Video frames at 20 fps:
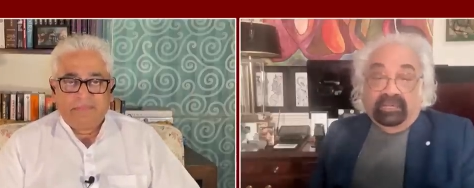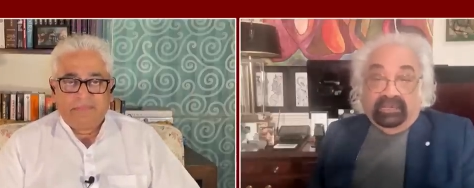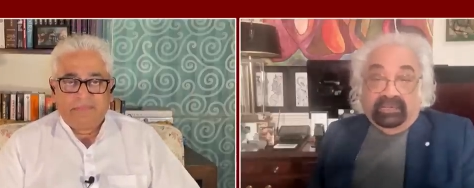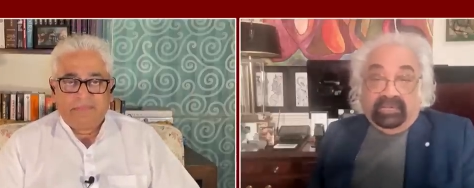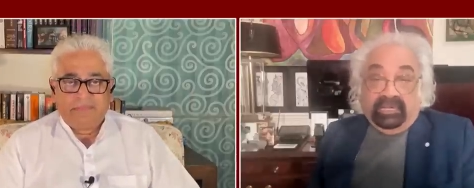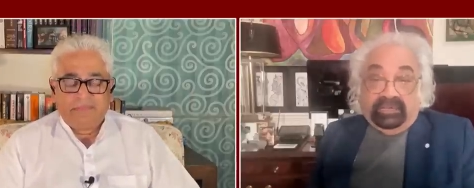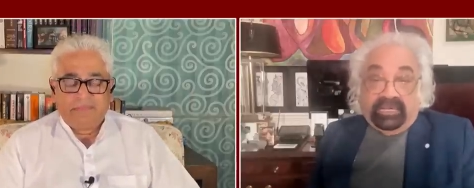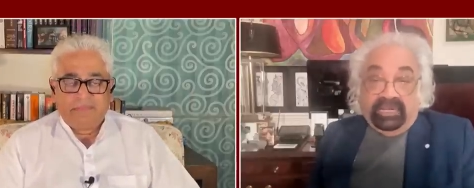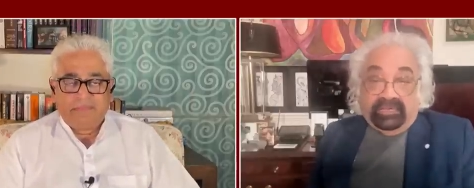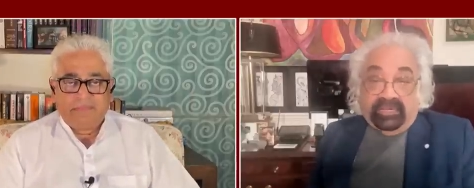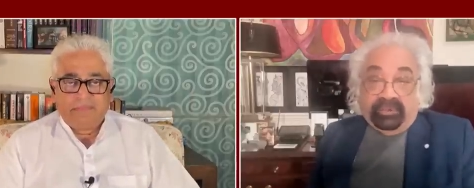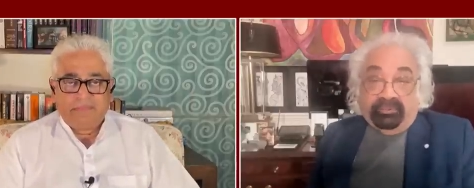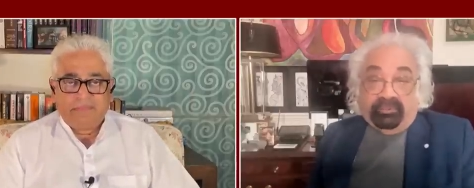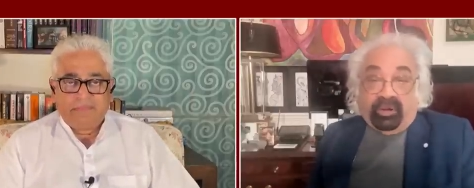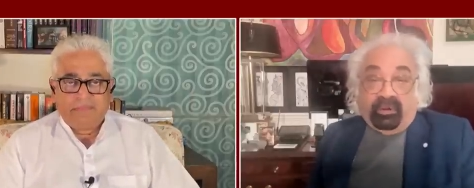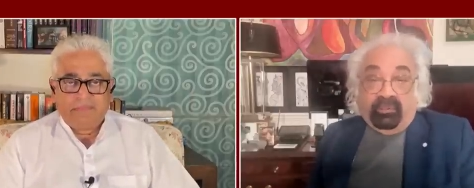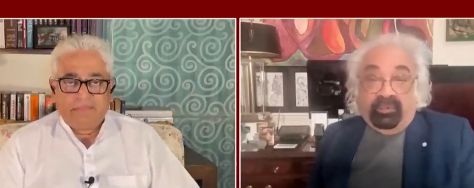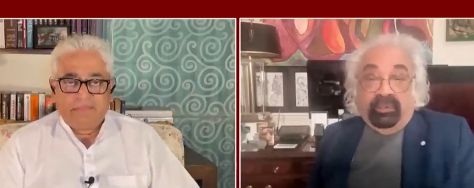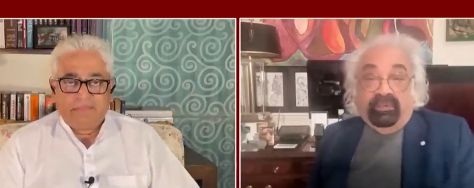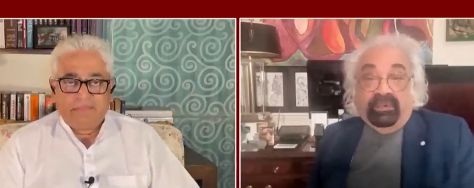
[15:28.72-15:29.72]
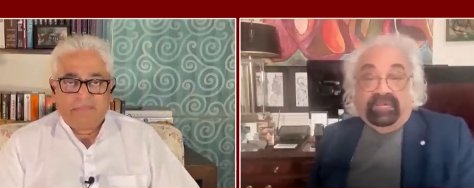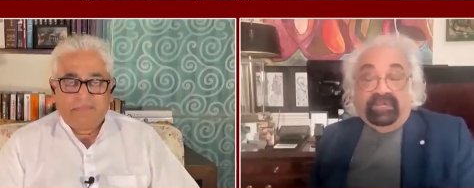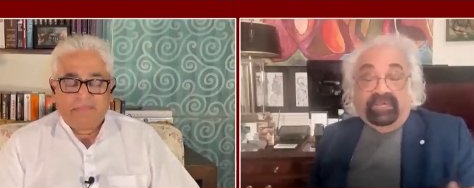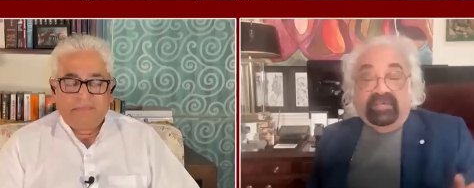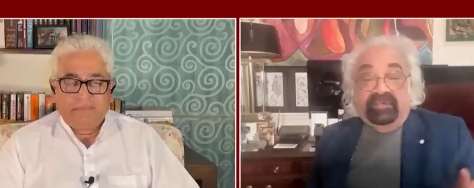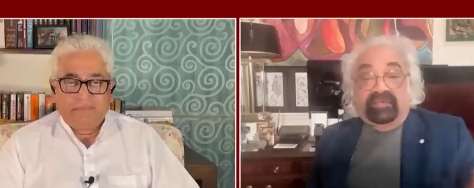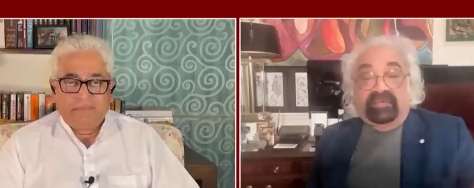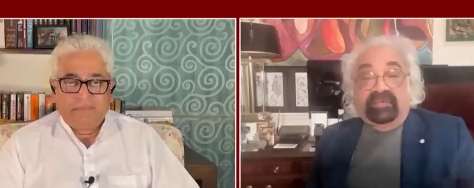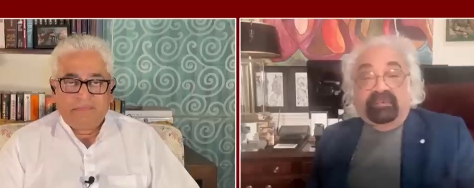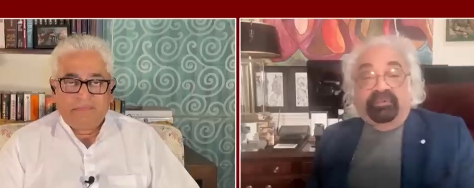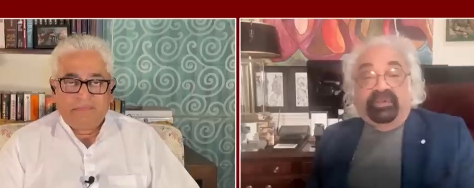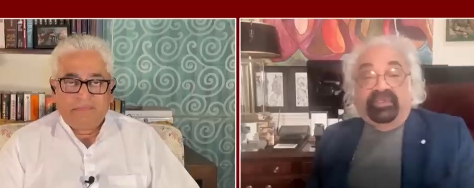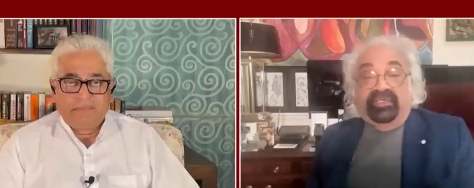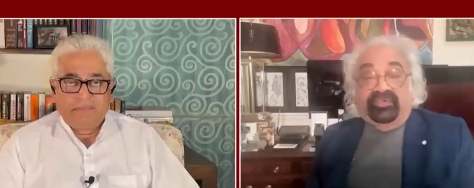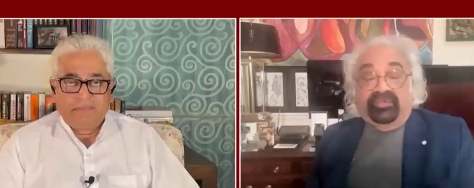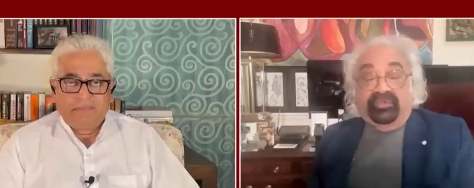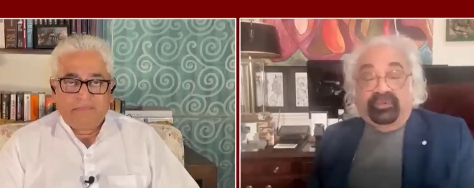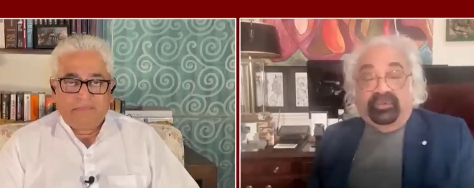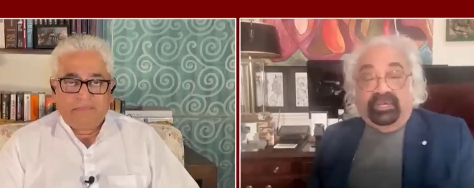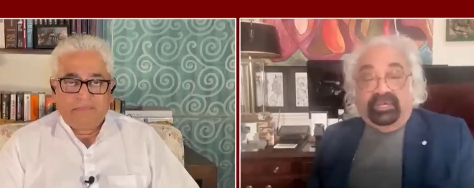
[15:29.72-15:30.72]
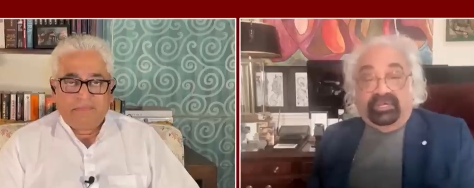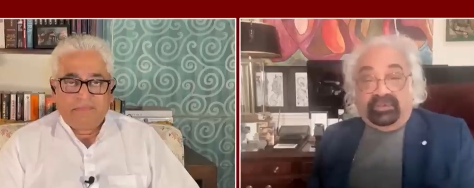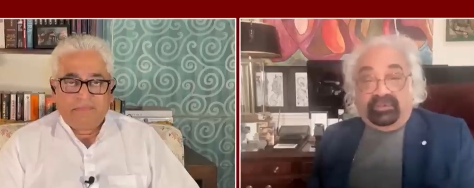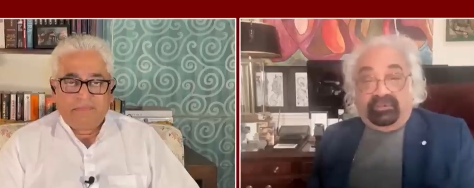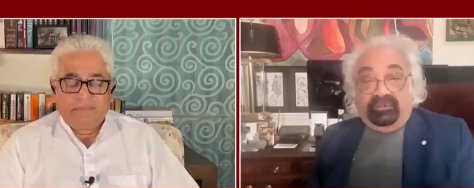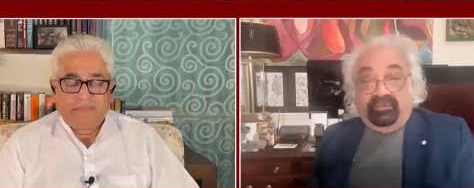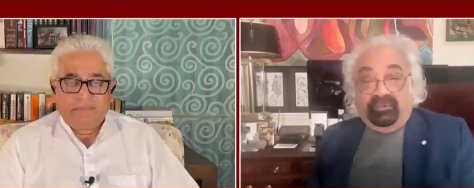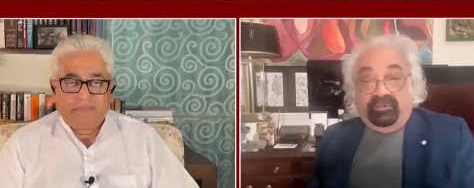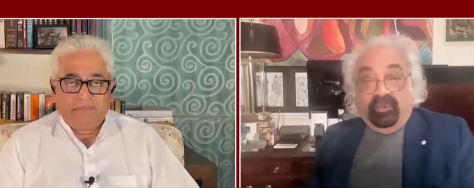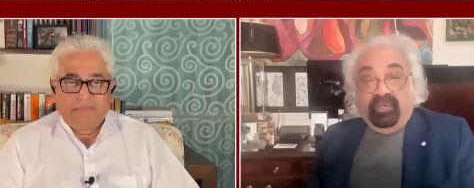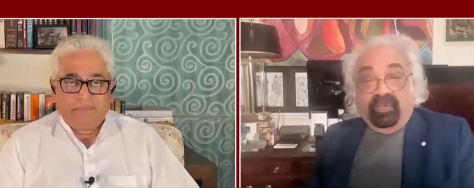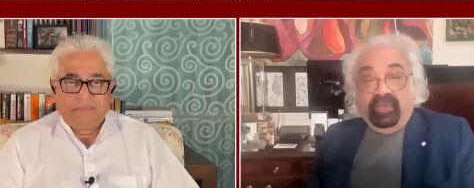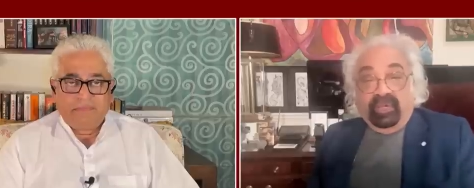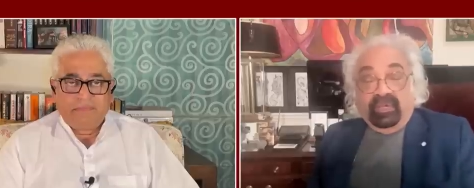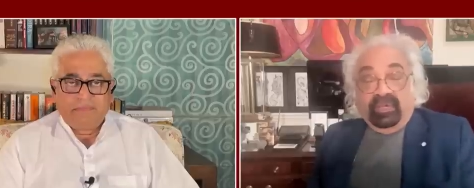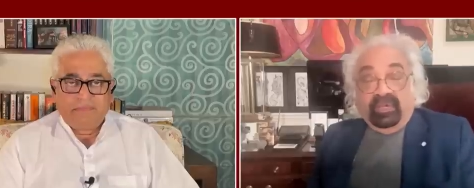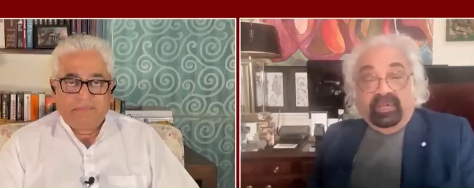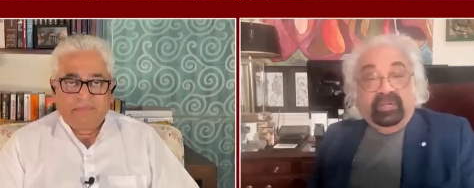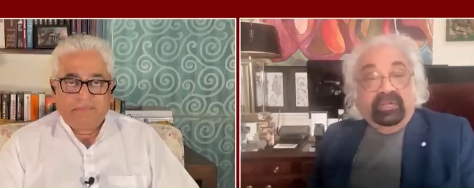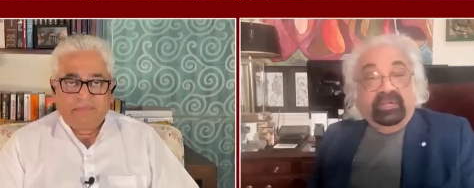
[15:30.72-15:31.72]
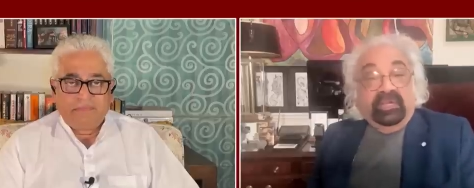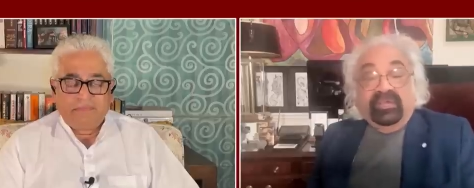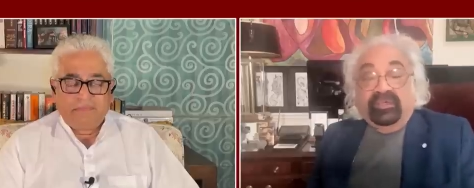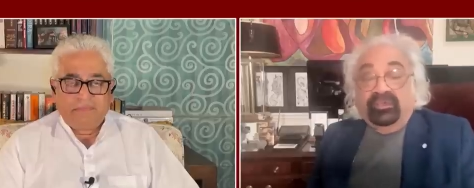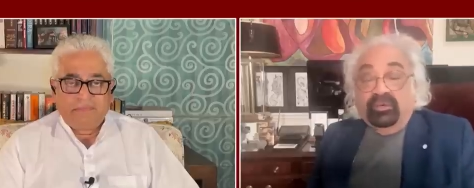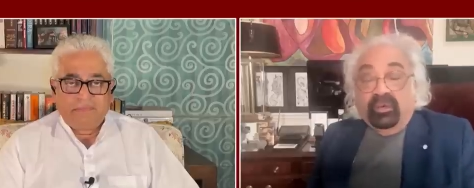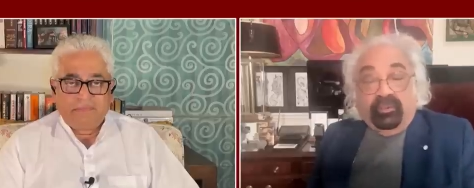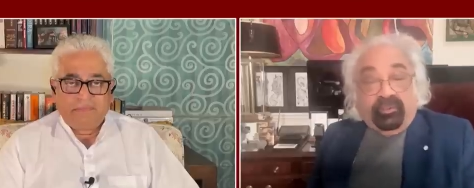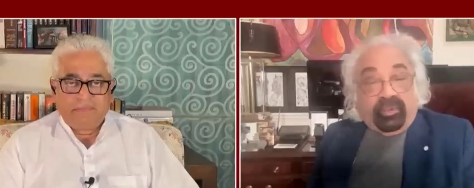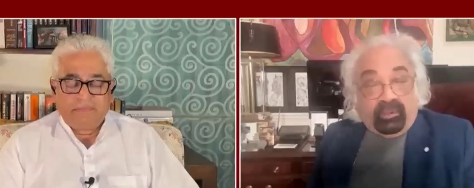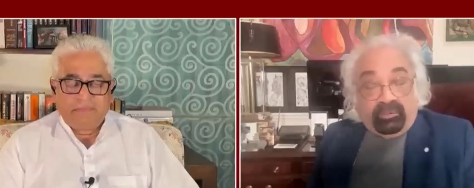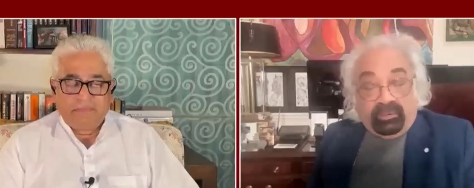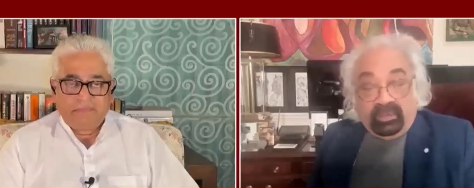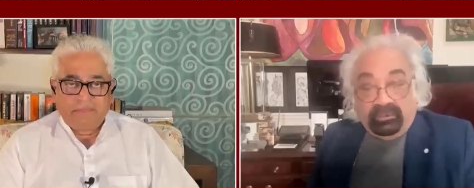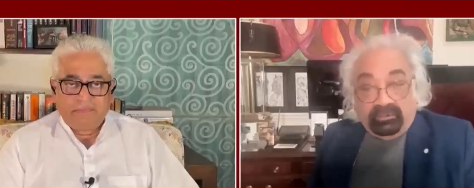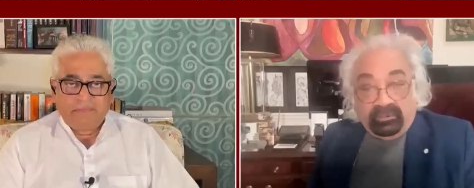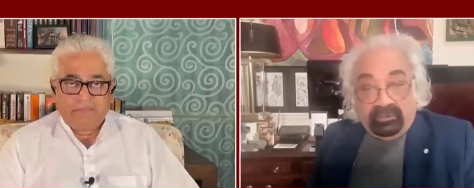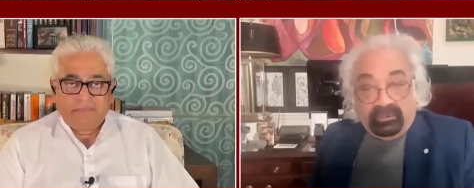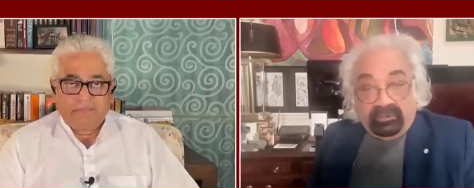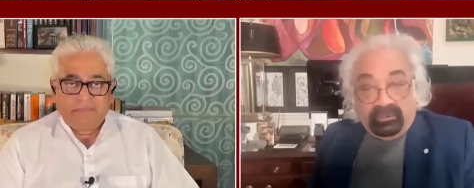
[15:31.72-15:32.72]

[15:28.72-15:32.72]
Speaker 1: that there is a problem and this is a piece to it. There is no problem.